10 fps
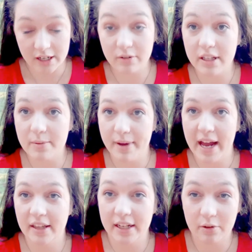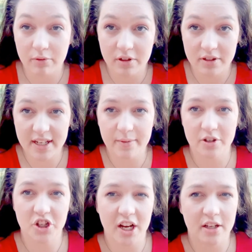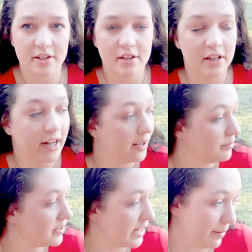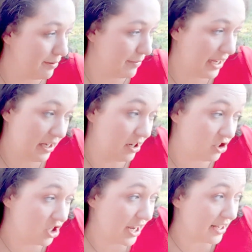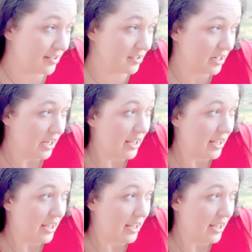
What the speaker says: really bad, like someone stabbing me in the chest.